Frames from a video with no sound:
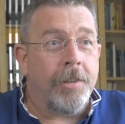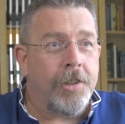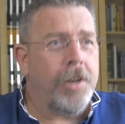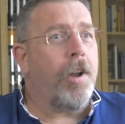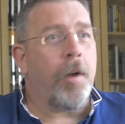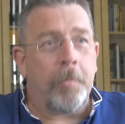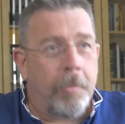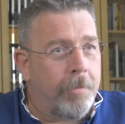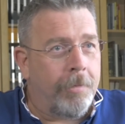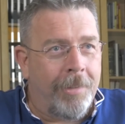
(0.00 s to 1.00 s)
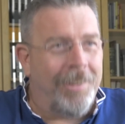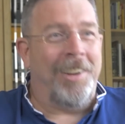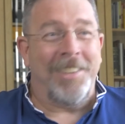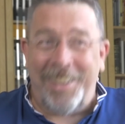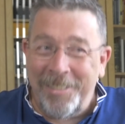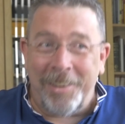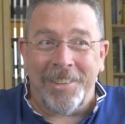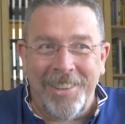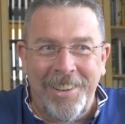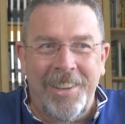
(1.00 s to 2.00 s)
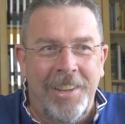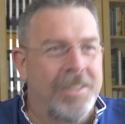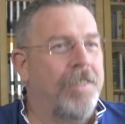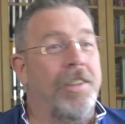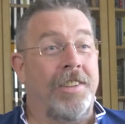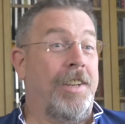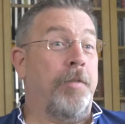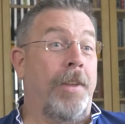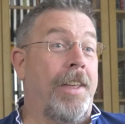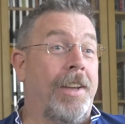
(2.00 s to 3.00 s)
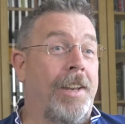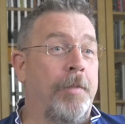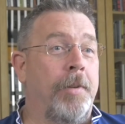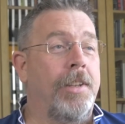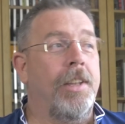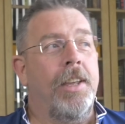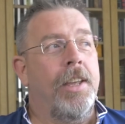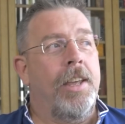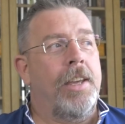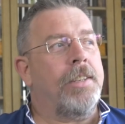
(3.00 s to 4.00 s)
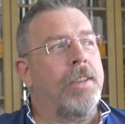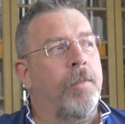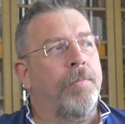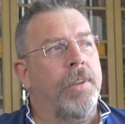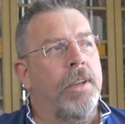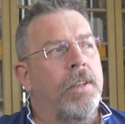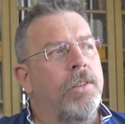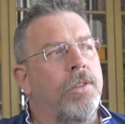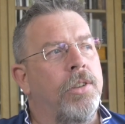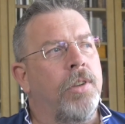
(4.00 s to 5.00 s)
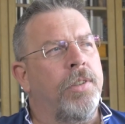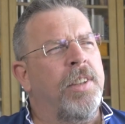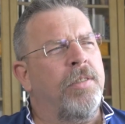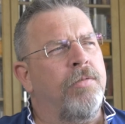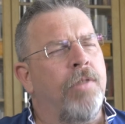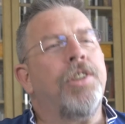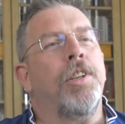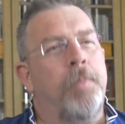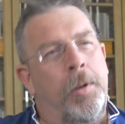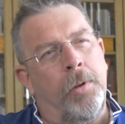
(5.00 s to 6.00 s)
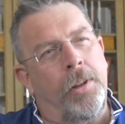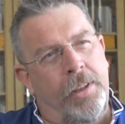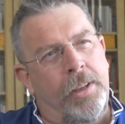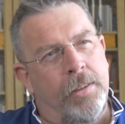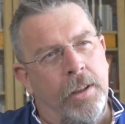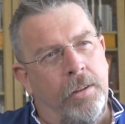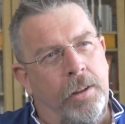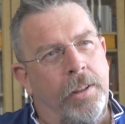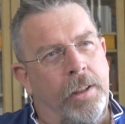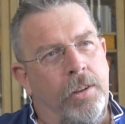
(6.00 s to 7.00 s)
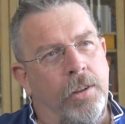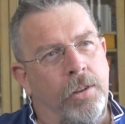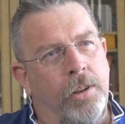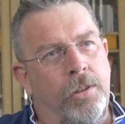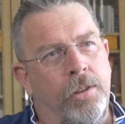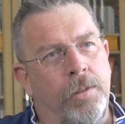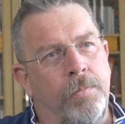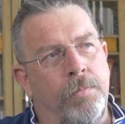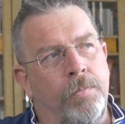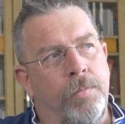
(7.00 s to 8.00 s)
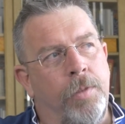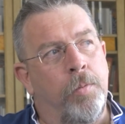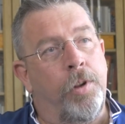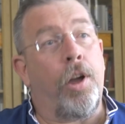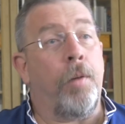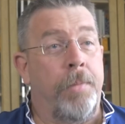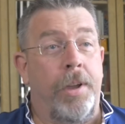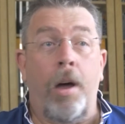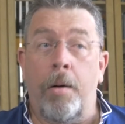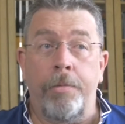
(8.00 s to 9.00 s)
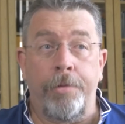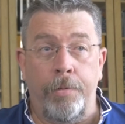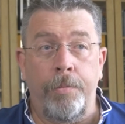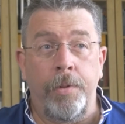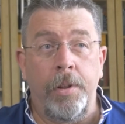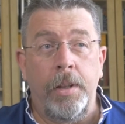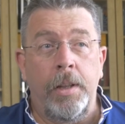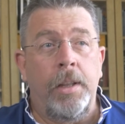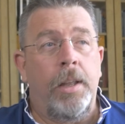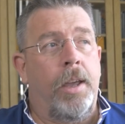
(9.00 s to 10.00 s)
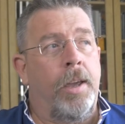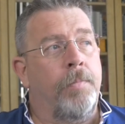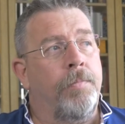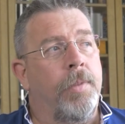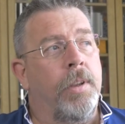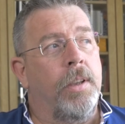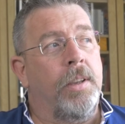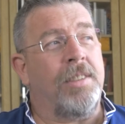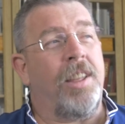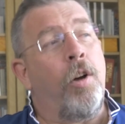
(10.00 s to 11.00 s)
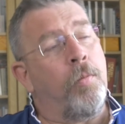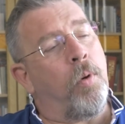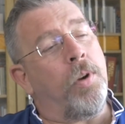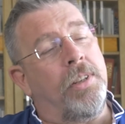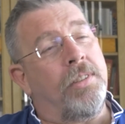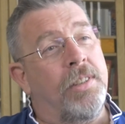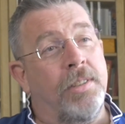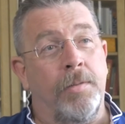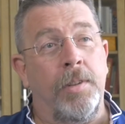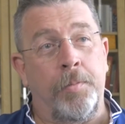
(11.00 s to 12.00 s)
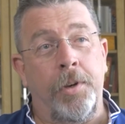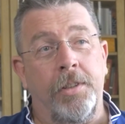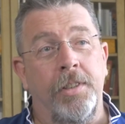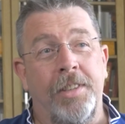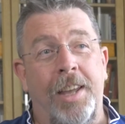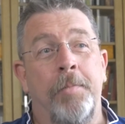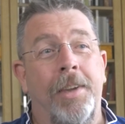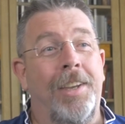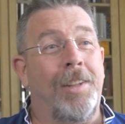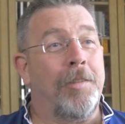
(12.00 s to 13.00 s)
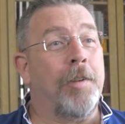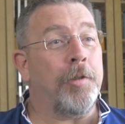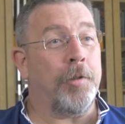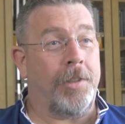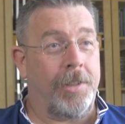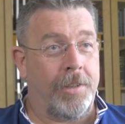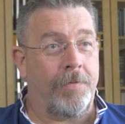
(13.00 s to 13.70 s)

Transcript: cheer up, come on, as if there's any way that can happen. So I think rushing people, I think, is the only thing you can do that would be harmful. Because the whole point is this person's now making their own choices.